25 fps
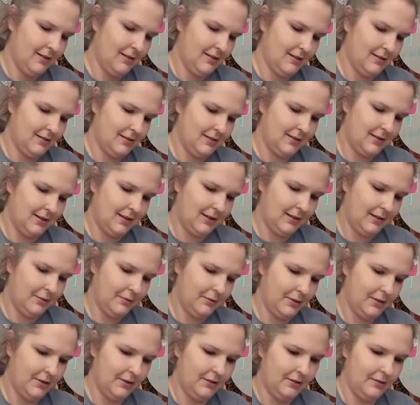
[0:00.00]
and see how
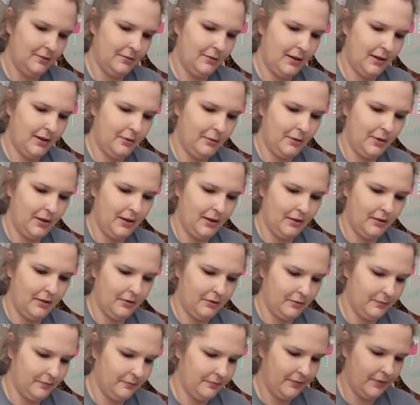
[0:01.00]
we
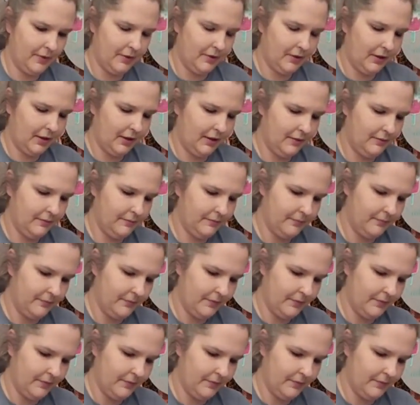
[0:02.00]
go, okay?